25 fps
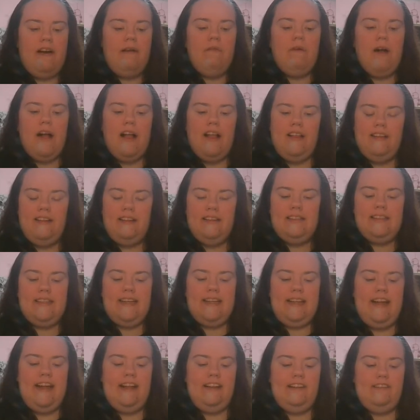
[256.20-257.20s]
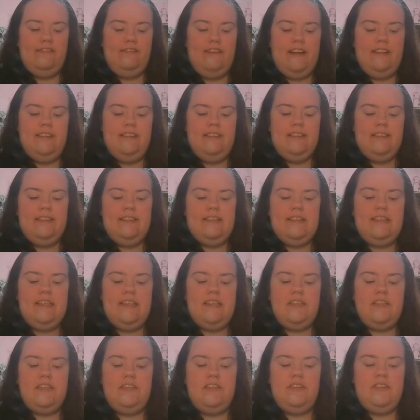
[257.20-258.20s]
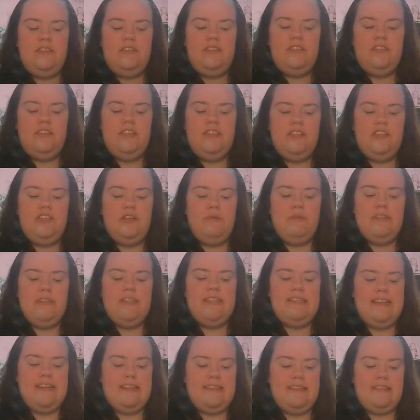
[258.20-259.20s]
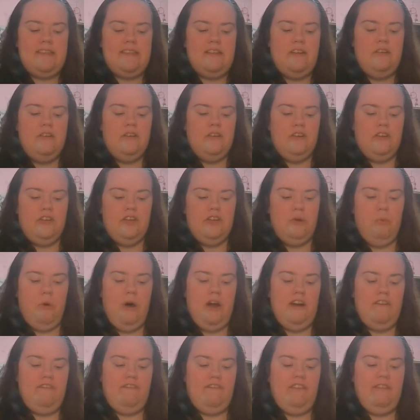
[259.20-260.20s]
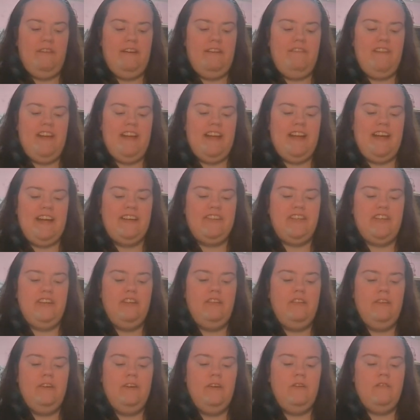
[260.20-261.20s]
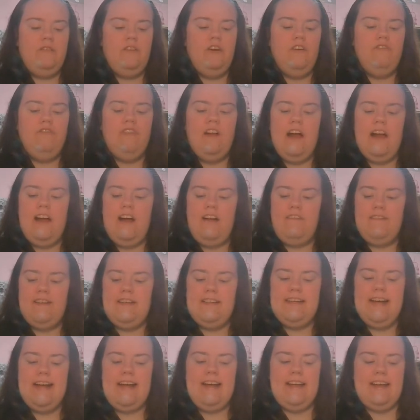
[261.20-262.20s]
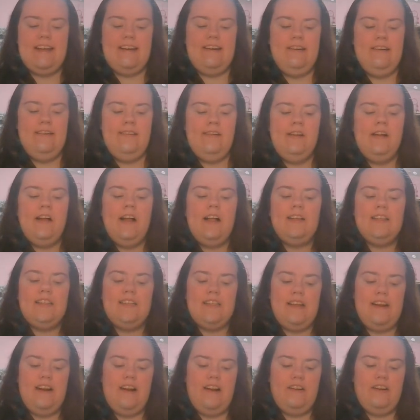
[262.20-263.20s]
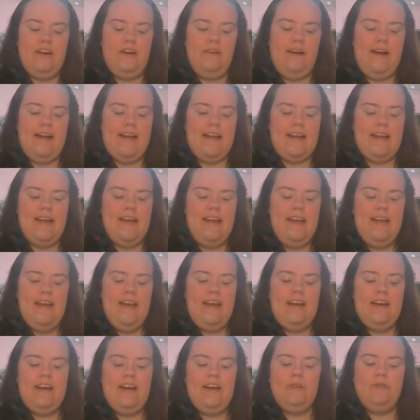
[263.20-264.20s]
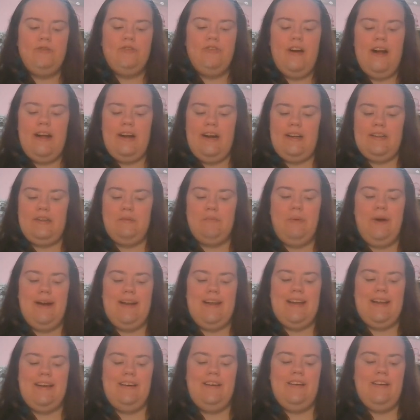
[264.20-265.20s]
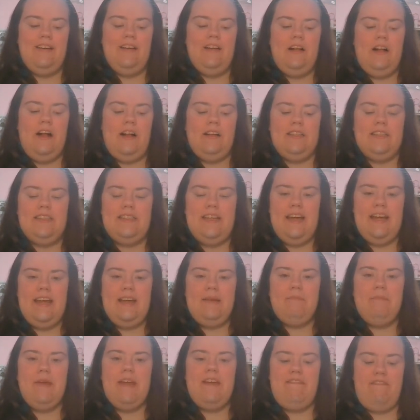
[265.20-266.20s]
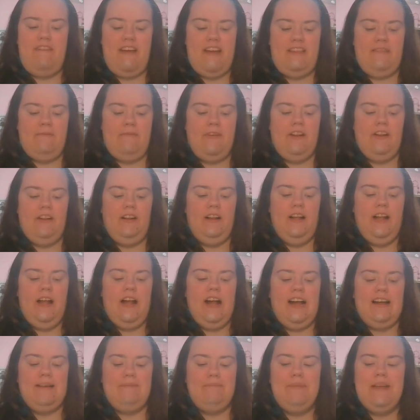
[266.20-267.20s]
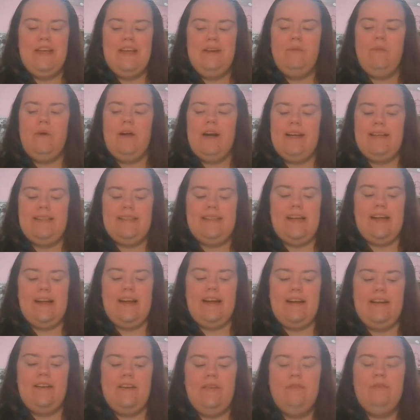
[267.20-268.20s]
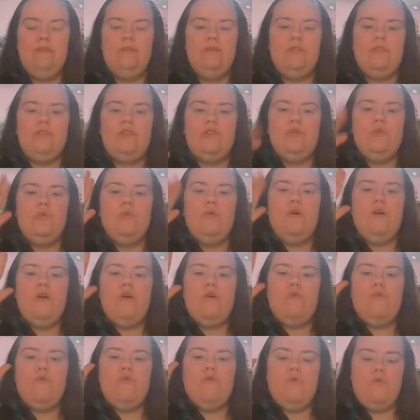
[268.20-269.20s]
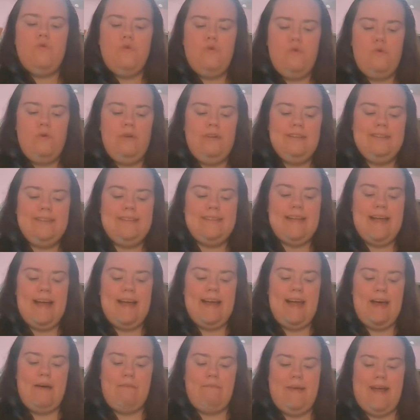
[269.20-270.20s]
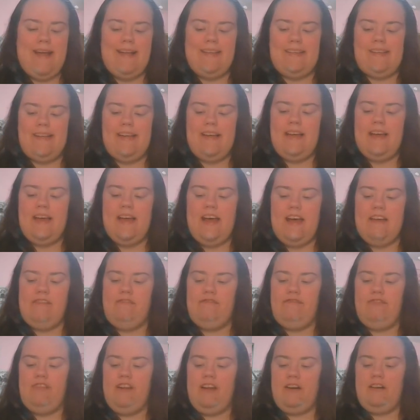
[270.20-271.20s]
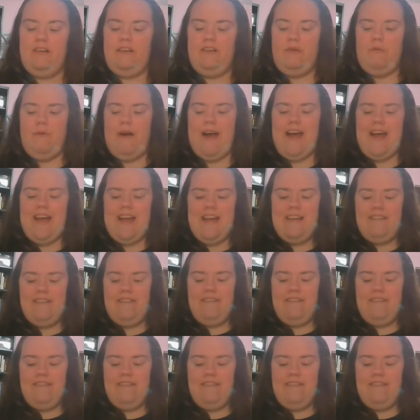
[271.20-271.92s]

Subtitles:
well," said the elephant. Since you insist. You want a fluffy vacation? Go fly off and take it. I'll sit on your egg, and I'll try not to break it. I'll stay and be faithful. I mean what I say." "Toodaloo!" sang out Maisie, and fluttered away.